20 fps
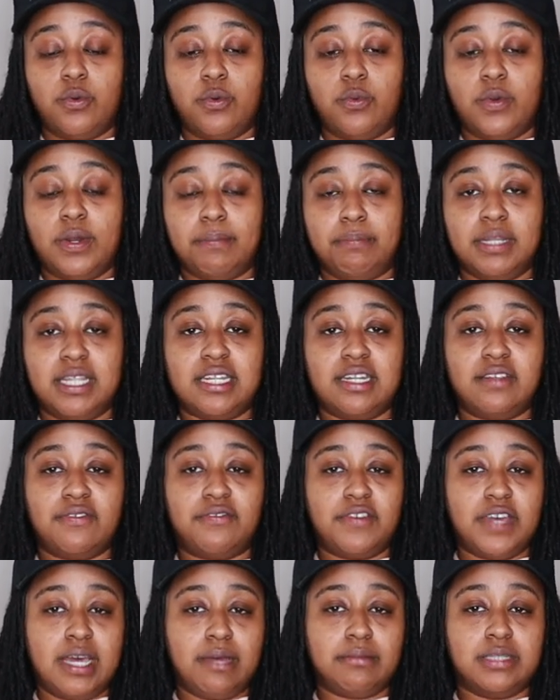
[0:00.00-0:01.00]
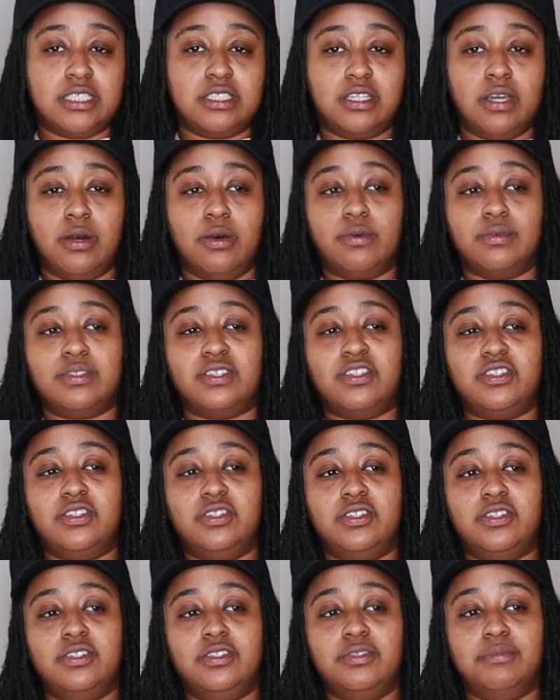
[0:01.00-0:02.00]
with blended families though,
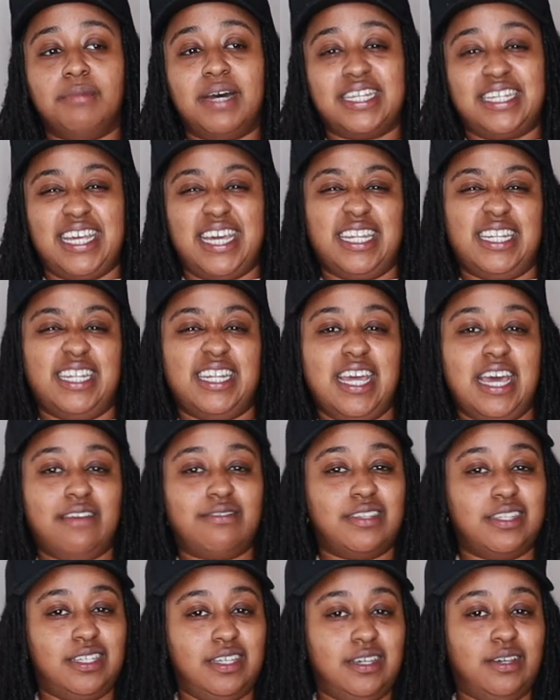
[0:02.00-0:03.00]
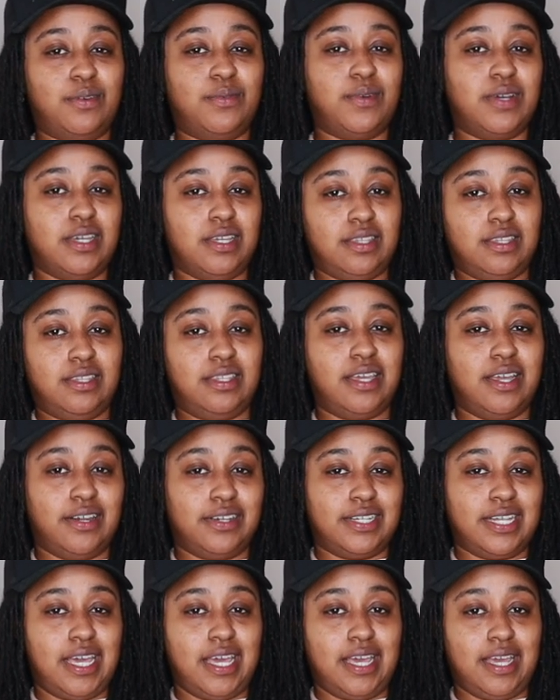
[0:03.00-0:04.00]
my dad didn't have to deal with
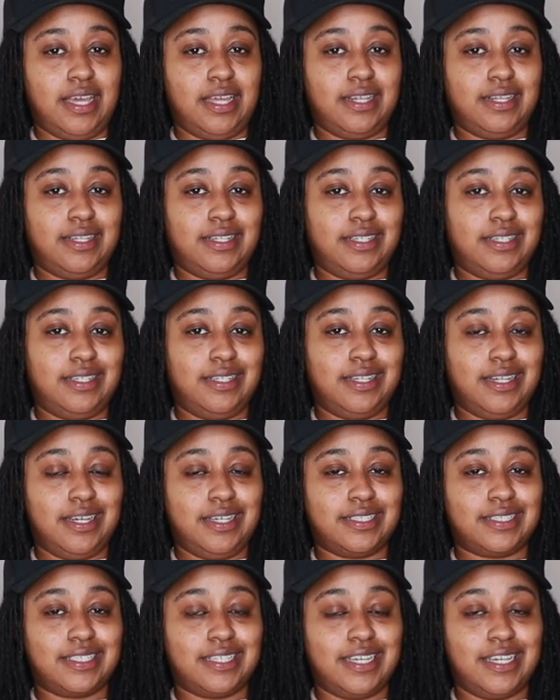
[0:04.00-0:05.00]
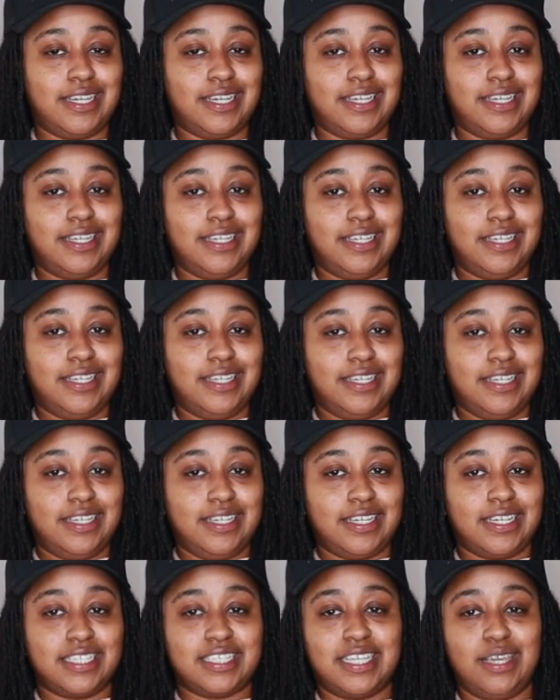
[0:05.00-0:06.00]
their dad. You know what I'm saying?
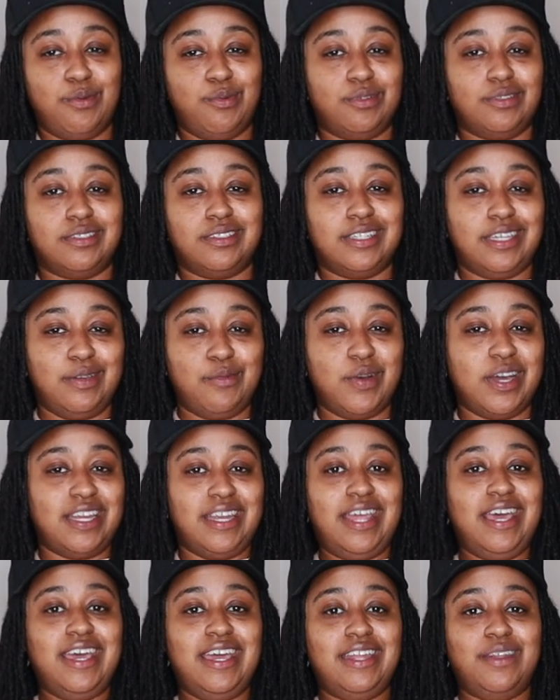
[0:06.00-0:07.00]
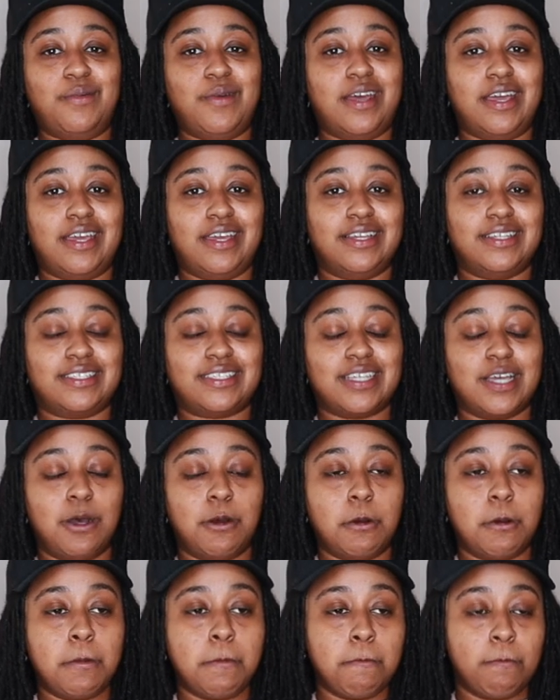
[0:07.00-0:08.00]
Cause he was he wasn't there anyway.
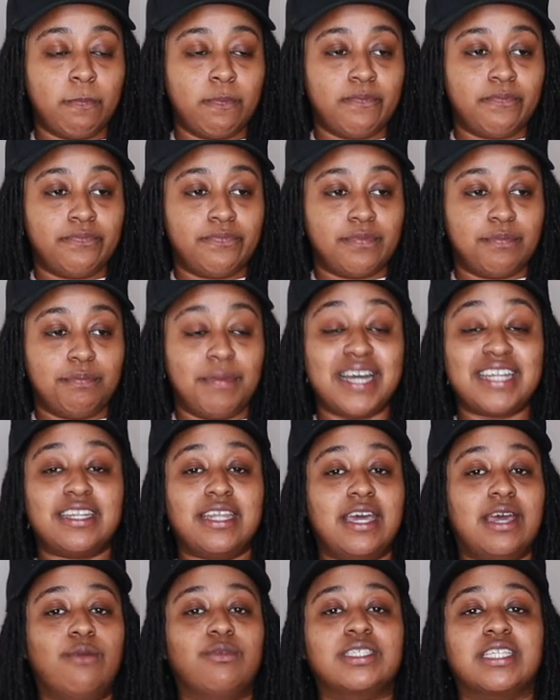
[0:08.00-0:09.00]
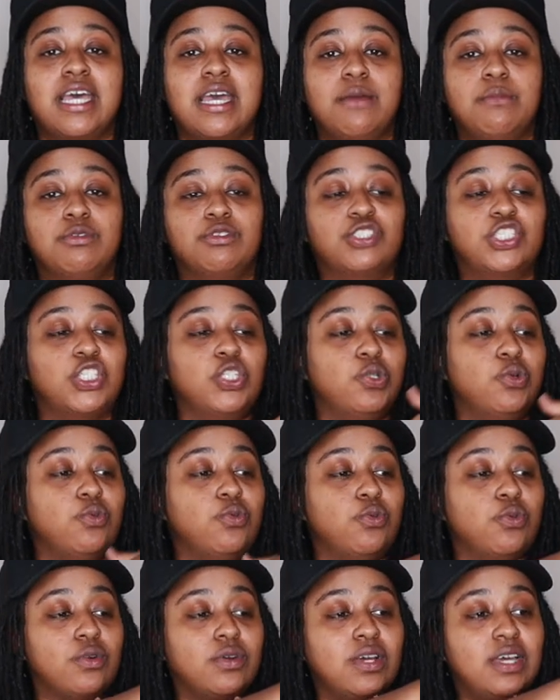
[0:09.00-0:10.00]
So my dad was able
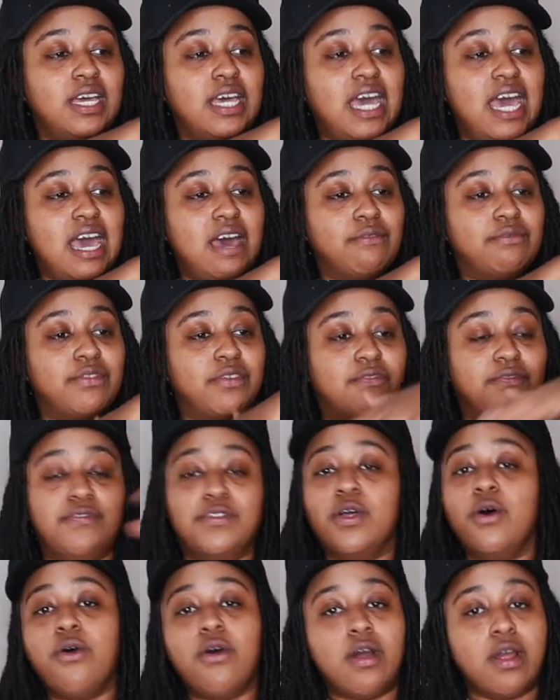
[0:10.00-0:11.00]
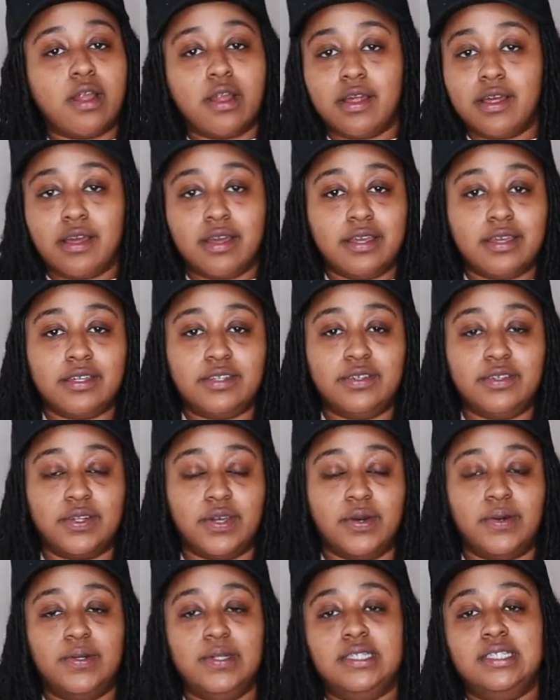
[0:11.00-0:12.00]
to have the floor, you
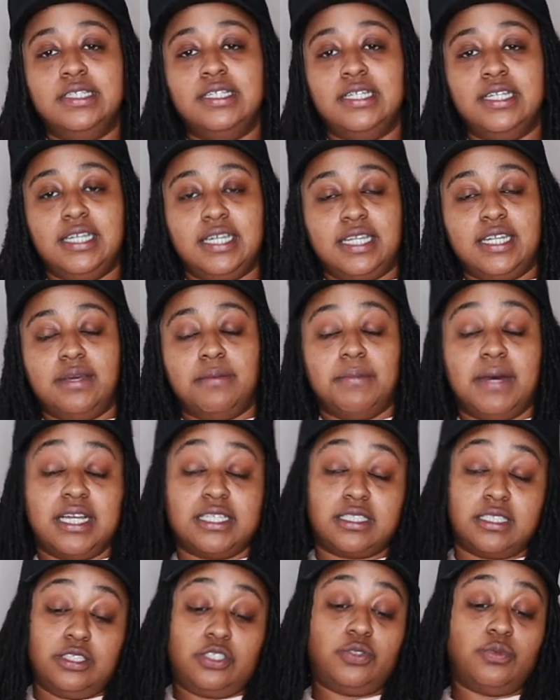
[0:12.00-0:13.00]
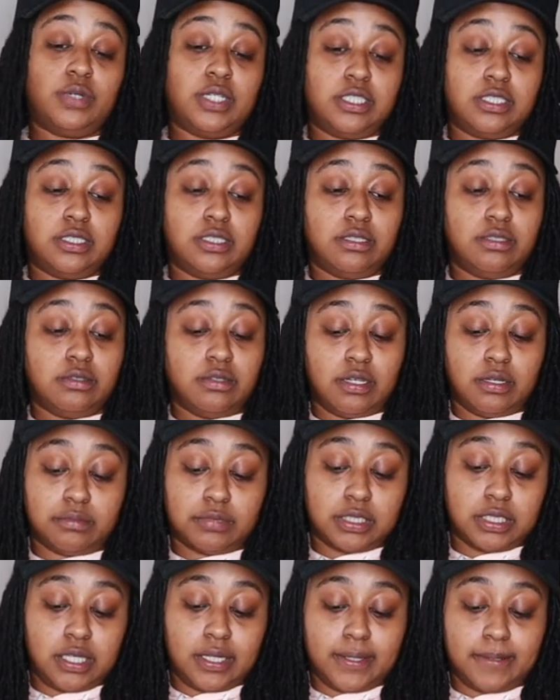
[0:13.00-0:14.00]
know. And in my situation, you know what
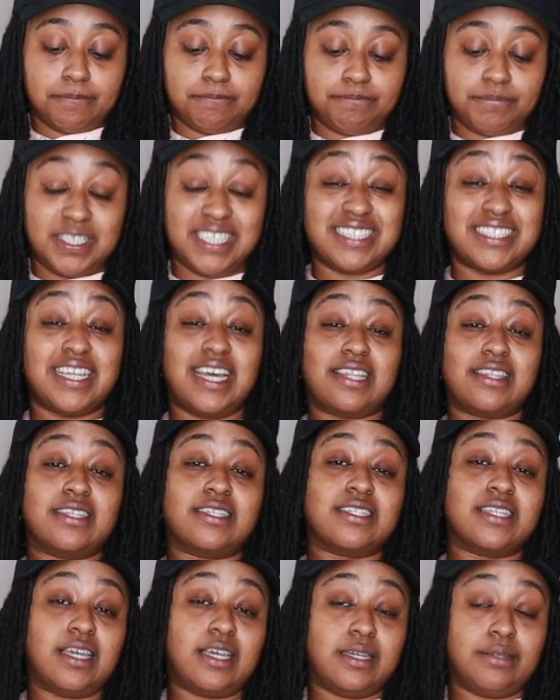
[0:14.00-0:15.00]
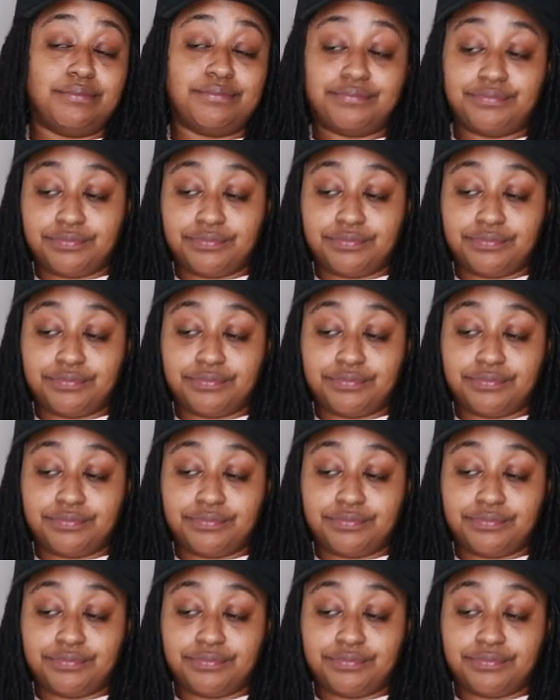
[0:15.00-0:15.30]
I'm saying, it's not the same.